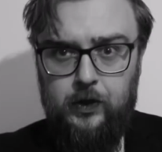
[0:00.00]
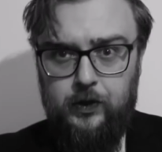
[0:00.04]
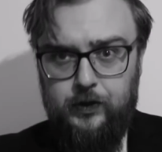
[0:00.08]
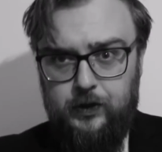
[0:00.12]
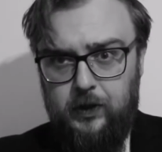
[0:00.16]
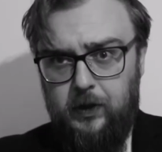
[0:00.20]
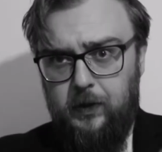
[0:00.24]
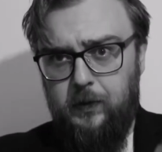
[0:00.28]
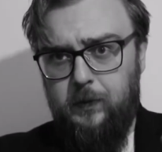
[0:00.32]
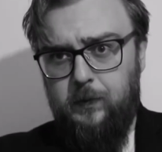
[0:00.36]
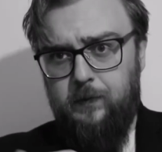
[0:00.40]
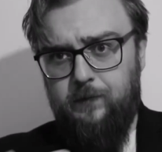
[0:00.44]

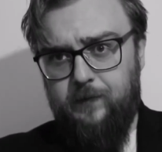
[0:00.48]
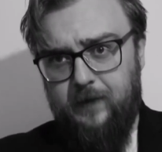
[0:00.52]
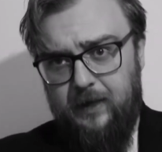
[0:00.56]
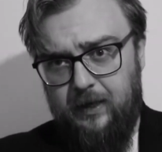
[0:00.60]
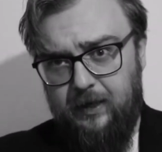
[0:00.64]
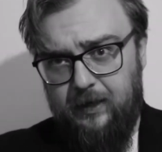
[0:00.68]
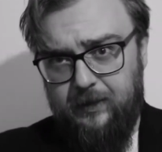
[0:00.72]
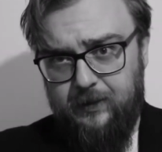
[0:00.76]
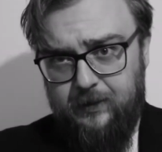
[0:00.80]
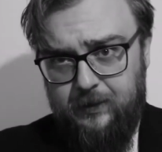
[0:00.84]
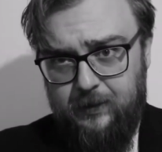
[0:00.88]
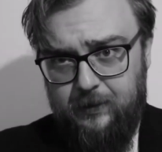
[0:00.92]
So
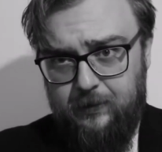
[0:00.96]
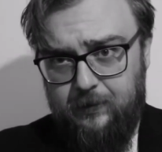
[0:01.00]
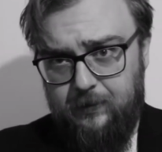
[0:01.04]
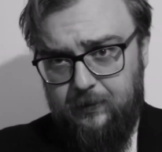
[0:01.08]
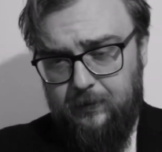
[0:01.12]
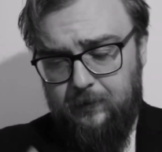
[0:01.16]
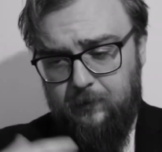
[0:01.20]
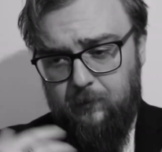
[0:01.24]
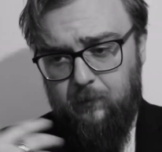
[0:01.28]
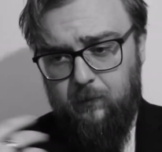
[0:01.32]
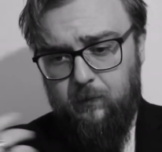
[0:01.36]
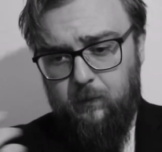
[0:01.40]
there I sit
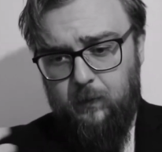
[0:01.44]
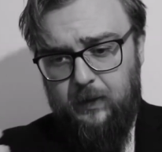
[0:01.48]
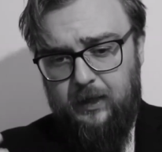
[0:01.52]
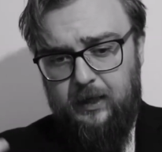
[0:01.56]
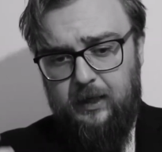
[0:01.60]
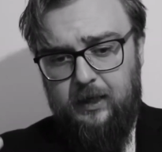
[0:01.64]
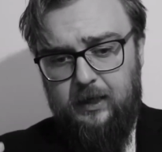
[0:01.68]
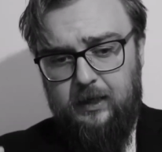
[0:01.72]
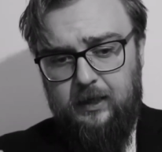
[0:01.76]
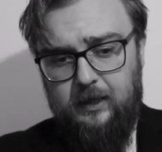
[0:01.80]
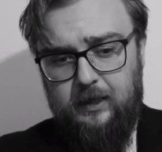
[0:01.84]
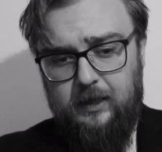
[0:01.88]
and
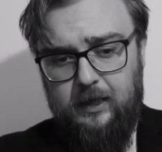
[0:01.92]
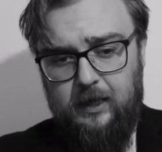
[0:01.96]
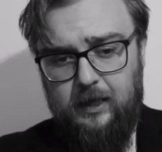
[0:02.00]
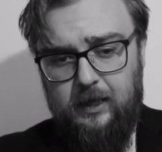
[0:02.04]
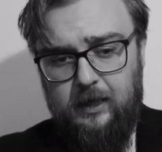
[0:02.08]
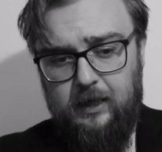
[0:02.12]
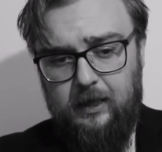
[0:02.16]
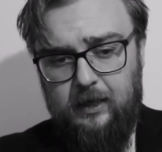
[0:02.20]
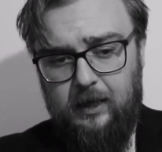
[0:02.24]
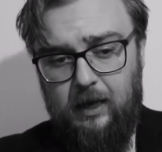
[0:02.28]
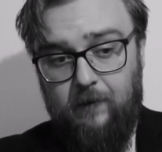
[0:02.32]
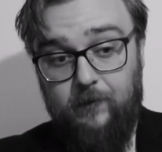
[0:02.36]
we
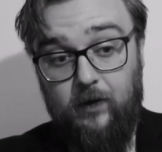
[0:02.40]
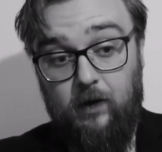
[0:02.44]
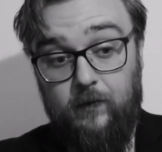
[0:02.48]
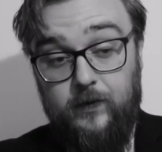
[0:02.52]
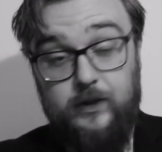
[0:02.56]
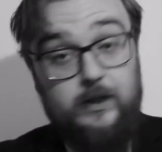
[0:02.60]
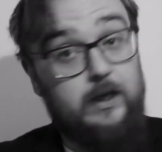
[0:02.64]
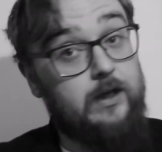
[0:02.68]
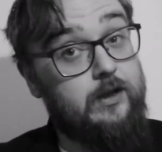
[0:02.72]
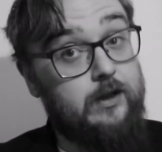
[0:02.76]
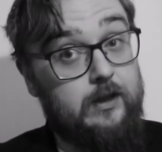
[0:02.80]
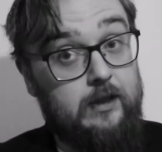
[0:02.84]
have a
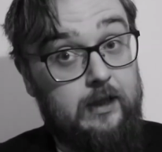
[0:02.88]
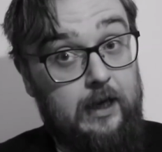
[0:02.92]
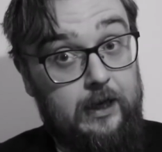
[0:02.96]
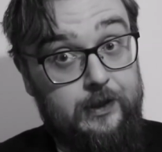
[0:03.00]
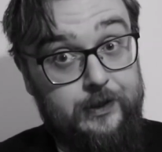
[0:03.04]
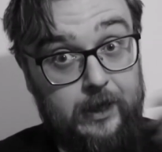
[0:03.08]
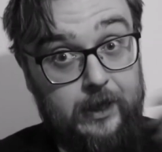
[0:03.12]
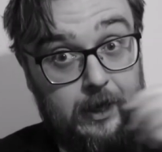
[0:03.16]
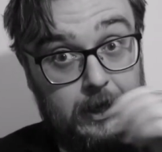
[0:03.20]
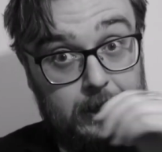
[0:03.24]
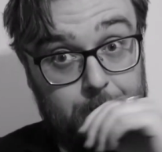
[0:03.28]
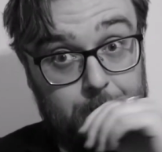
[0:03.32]
conversation.
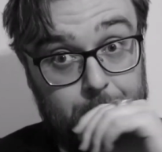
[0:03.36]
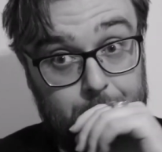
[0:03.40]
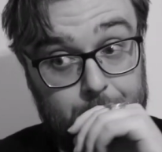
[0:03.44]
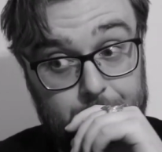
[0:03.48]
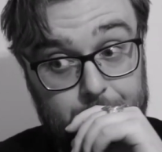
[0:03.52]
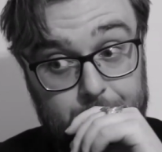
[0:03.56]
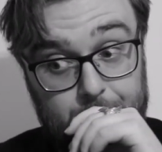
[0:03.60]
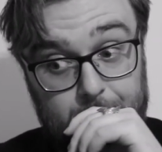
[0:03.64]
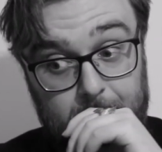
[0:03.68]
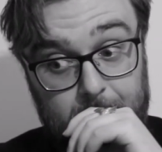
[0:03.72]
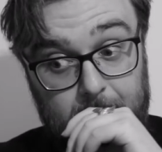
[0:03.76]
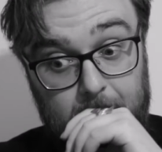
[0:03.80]
Nice guy.
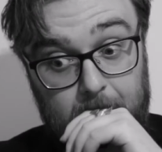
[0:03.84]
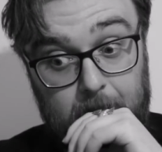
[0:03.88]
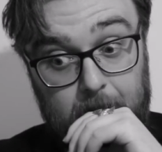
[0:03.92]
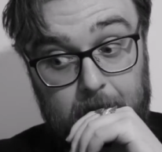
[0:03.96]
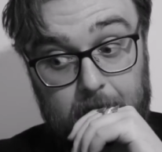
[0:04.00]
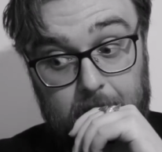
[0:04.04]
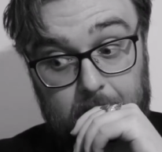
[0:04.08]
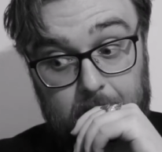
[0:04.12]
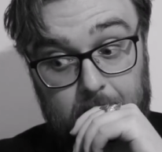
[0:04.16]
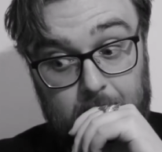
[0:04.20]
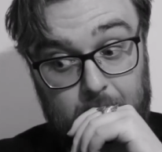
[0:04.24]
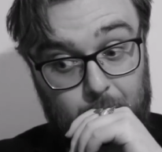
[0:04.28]

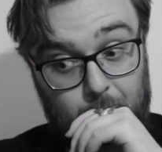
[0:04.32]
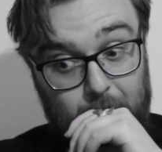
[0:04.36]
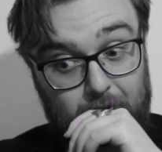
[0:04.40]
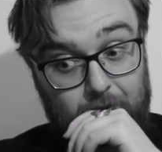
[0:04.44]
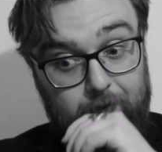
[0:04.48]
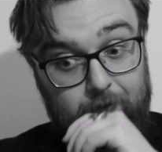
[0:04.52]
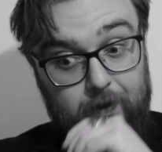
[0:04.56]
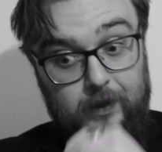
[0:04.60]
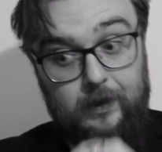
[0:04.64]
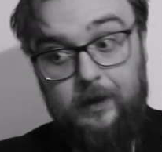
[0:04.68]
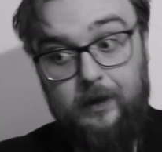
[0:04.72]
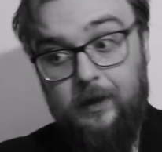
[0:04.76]
We
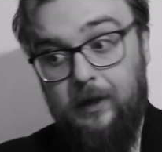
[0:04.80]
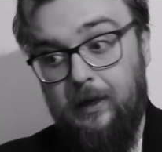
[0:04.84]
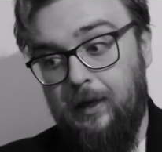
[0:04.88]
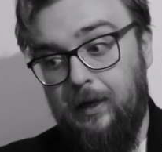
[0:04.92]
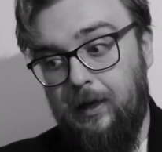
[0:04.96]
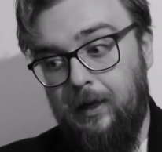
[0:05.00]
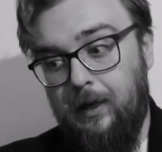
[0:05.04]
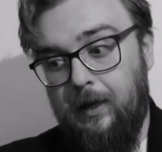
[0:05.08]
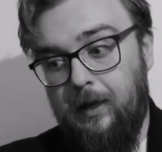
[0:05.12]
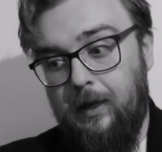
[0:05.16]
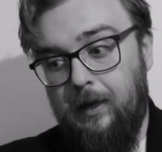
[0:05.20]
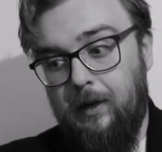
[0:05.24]
have a
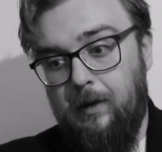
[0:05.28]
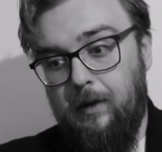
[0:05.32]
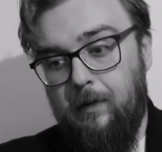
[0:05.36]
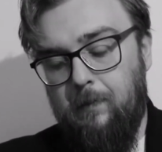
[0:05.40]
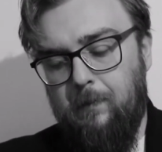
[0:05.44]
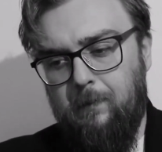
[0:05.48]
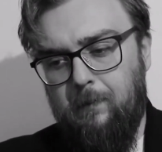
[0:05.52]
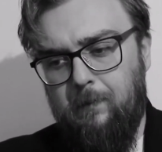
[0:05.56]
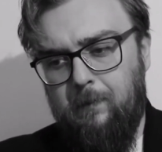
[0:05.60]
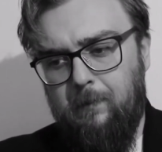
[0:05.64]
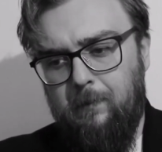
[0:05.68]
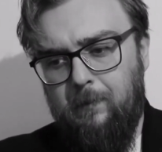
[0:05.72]

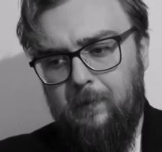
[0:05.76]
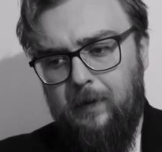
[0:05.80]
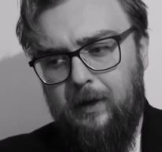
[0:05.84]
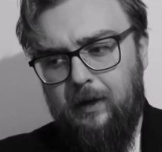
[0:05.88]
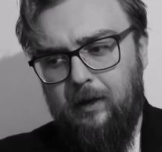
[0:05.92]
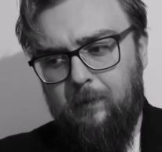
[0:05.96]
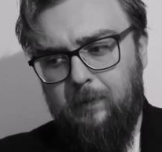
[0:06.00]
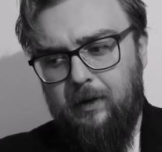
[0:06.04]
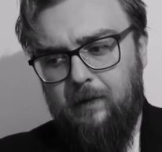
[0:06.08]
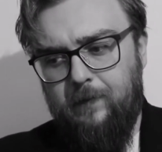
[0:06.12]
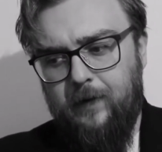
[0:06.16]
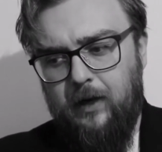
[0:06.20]

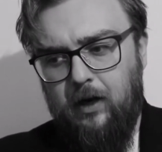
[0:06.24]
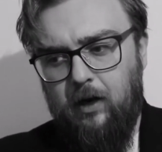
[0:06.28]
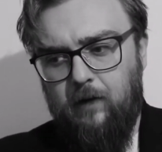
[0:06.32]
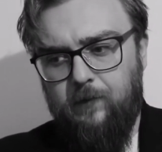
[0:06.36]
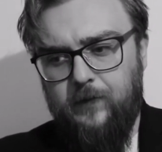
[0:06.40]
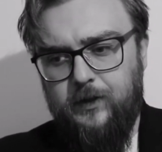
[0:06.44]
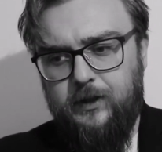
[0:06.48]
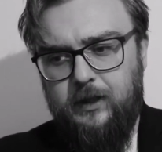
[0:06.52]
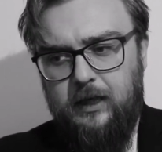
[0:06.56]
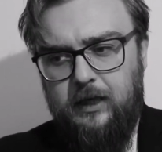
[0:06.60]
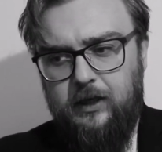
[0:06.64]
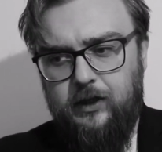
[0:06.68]
little bit of a
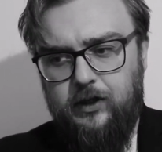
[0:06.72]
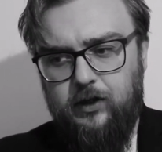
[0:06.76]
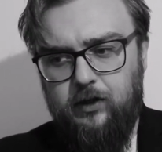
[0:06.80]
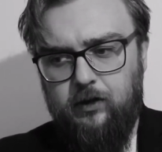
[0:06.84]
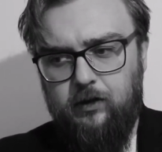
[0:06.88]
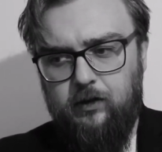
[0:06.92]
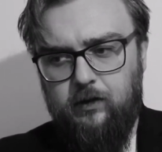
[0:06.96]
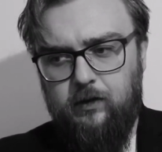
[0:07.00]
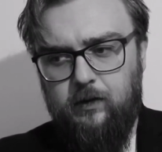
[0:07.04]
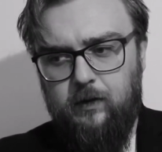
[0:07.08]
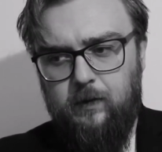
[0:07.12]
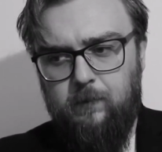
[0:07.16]

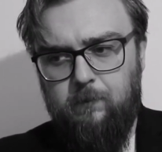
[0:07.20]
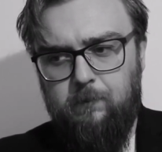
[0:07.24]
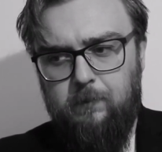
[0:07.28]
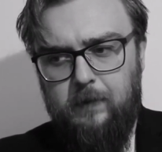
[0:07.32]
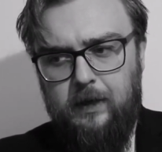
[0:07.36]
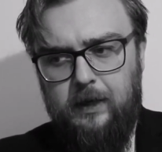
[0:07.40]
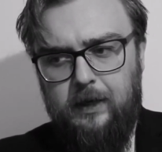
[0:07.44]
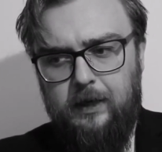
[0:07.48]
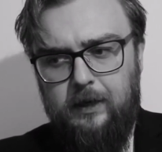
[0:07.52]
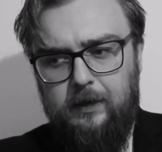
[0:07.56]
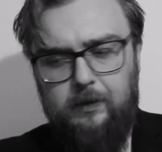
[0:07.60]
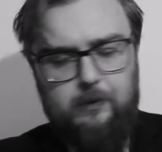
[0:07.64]
conversation,
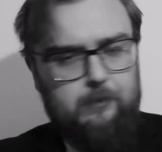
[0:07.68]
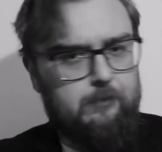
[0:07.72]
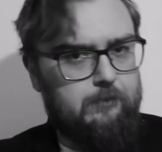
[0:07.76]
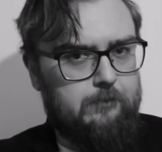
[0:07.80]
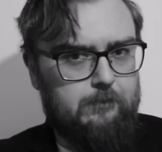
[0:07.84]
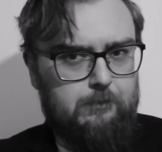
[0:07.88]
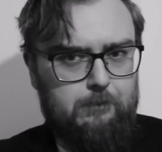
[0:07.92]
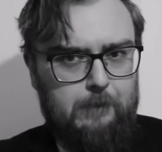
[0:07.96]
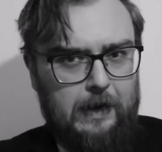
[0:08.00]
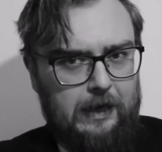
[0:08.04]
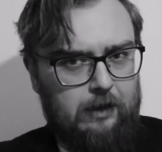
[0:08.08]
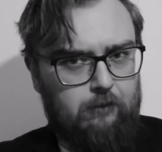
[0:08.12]
my
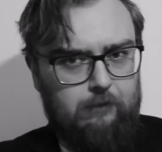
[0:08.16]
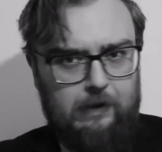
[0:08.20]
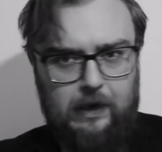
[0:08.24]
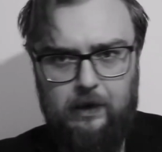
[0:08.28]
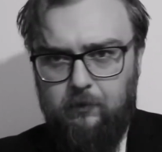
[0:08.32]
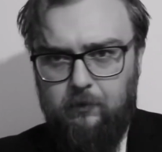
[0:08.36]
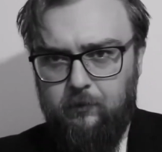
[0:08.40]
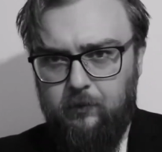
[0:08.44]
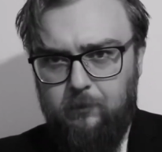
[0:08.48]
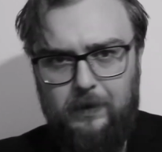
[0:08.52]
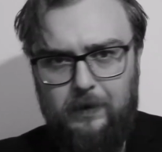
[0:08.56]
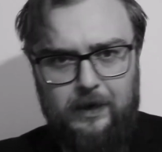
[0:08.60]

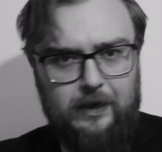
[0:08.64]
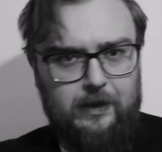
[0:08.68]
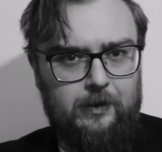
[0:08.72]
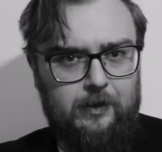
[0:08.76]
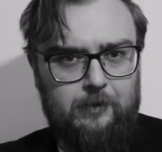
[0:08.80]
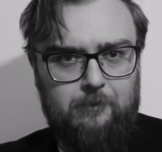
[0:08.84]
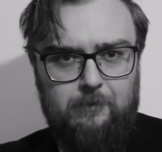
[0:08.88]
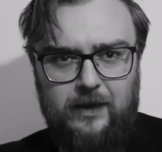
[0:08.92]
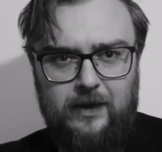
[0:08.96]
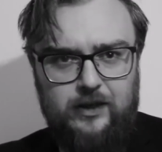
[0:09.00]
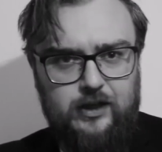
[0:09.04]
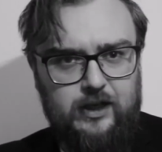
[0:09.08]
background, my
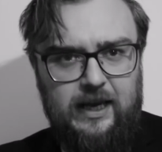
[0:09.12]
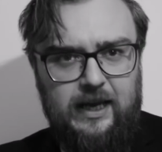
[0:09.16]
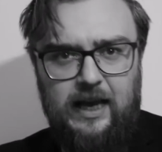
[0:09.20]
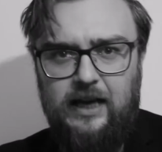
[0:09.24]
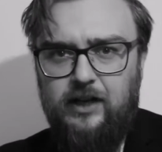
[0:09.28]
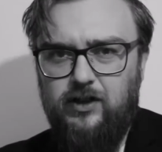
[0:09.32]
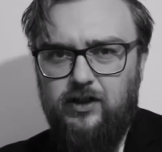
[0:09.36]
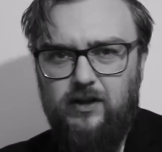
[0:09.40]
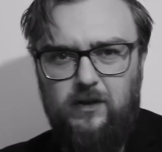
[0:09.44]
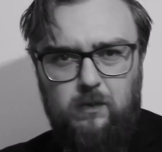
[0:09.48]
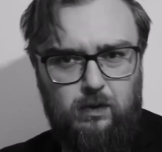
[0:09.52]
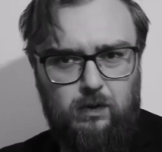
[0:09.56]

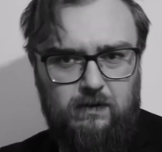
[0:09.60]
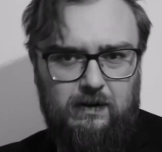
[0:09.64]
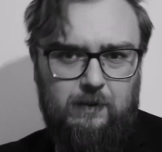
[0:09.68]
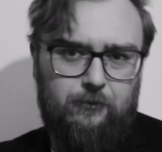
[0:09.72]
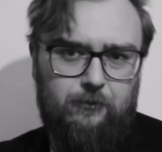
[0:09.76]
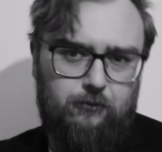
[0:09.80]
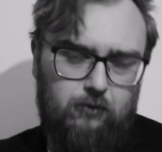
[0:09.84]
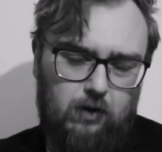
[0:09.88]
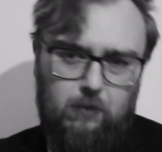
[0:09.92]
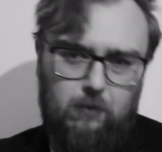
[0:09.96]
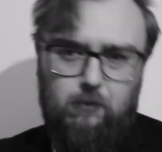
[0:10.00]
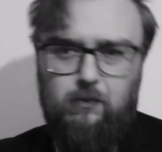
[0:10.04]
education, where I'm
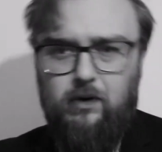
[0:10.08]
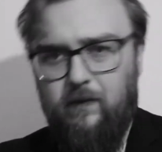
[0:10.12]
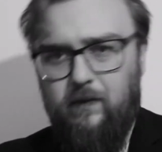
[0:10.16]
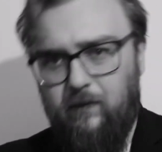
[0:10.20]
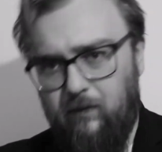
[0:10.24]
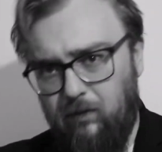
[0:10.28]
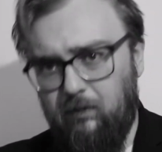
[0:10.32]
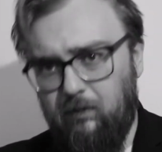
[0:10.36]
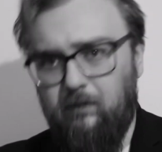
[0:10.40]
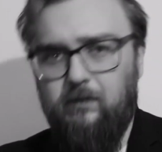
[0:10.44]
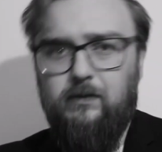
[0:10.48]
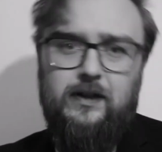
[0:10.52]
from, what I've
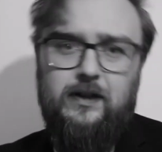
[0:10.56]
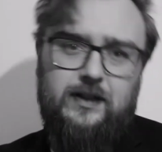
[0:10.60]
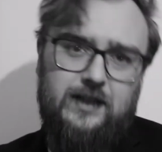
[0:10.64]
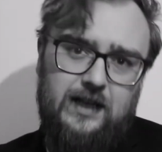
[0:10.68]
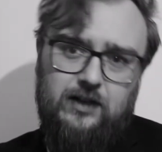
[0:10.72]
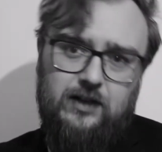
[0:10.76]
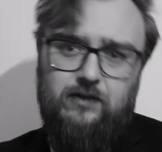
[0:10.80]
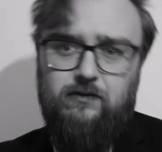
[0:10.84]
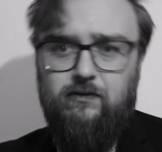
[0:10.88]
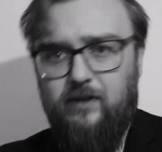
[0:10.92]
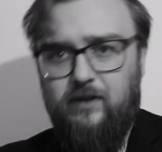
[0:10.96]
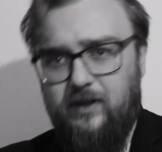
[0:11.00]
done,
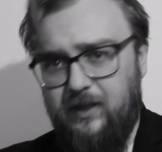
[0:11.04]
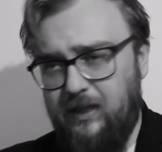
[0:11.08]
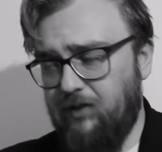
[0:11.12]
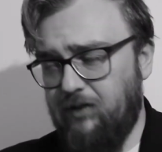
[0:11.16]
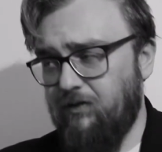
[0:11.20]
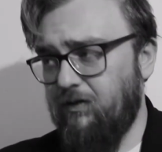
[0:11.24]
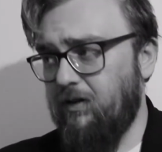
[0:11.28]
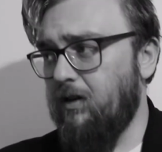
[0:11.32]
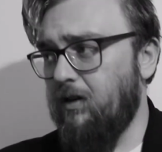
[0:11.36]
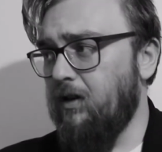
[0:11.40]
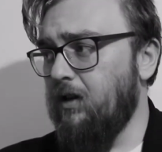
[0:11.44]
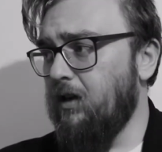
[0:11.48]
etc,
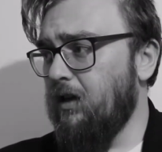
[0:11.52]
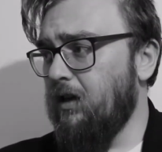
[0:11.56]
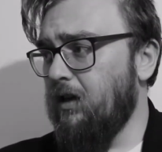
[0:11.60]
etc.